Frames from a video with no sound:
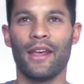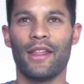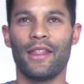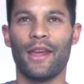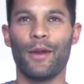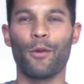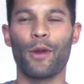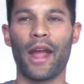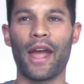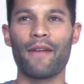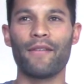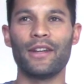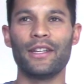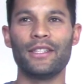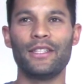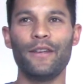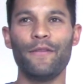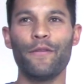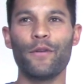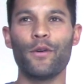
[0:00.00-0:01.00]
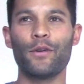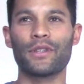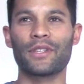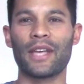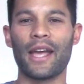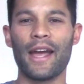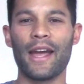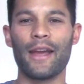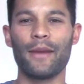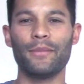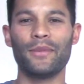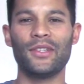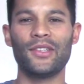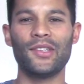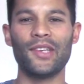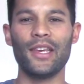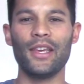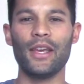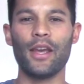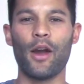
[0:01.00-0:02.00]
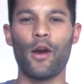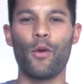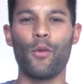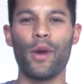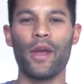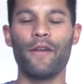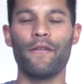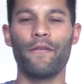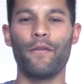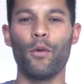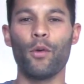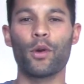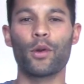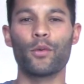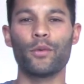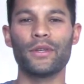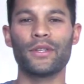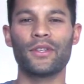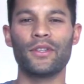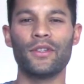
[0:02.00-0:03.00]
they were having a difficult time seeing a way forward with